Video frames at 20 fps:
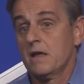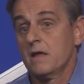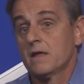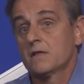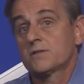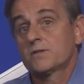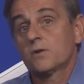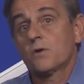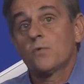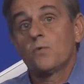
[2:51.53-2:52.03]

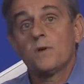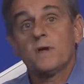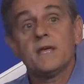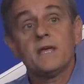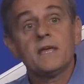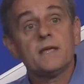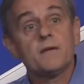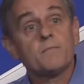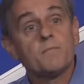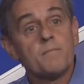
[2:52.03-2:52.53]
And so
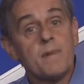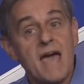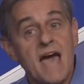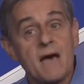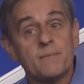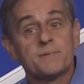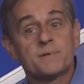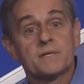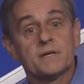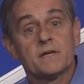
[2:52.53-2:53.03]
we
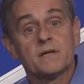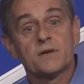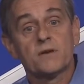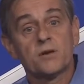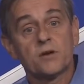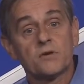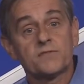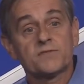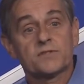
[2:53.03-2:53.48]
mapped a nerve